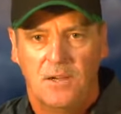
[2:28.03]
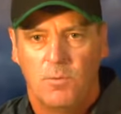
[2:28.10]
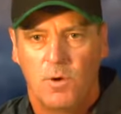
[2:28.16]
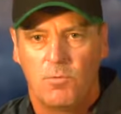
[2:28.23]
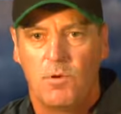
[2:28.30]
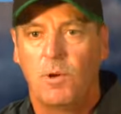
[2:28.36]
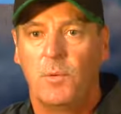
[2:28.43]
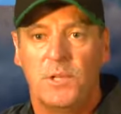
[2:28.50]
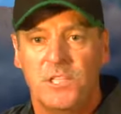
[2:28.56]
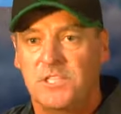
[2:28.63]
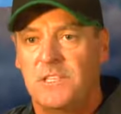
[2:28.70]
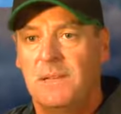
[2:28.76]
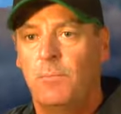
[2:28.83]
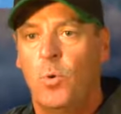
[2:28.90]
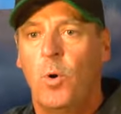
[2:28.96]
when really we
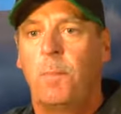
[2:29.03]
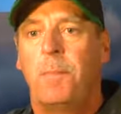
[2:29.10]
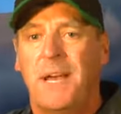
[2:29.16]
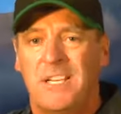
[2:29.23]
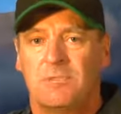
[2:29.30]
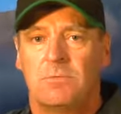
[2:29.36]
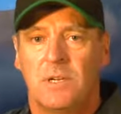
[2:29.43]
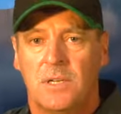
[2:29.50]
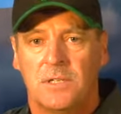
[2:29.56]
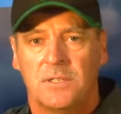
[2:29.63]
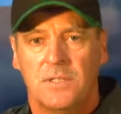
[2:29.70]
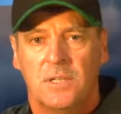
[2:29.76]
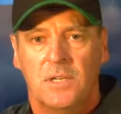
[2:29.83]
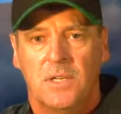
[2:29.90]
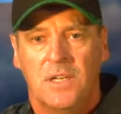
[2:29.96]
just need more base
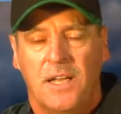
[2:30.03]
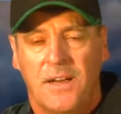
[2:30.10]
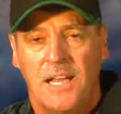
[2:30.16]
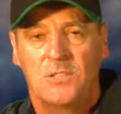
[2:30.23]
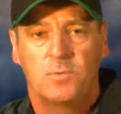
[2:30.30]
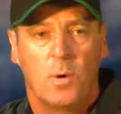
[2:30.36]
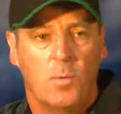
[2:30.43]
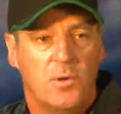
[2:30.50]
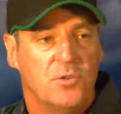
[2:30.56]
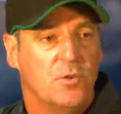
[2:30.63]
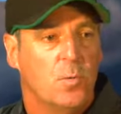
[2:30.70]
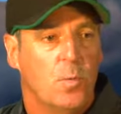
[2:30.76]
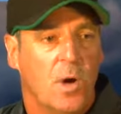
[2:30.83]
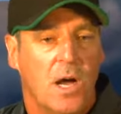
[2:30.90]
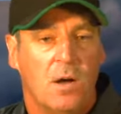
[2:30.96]
runners. And that's what we
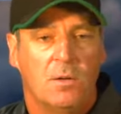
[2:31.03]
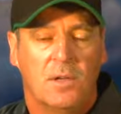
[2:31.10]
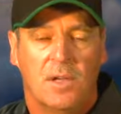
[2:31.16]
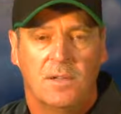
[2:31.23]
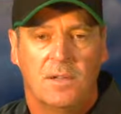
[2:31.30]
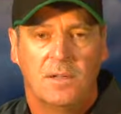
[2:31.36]
do well.